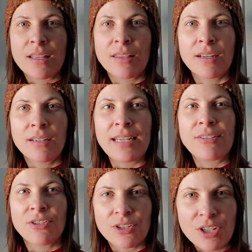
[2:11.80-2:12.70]
the
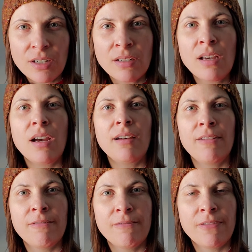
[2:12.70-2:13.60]
exertion
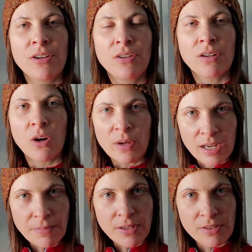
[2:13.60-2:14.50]
of going
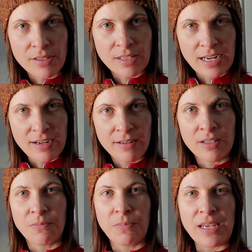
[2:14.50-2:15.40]
up those stairs
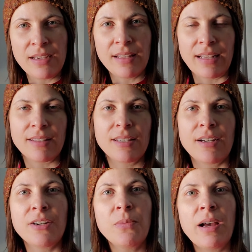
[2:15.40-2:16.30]
and being in that
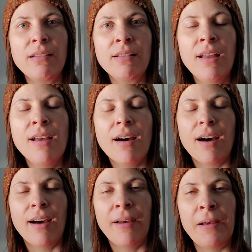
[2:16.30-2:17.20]
stairwell
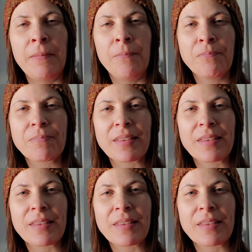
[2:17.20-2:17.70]
um,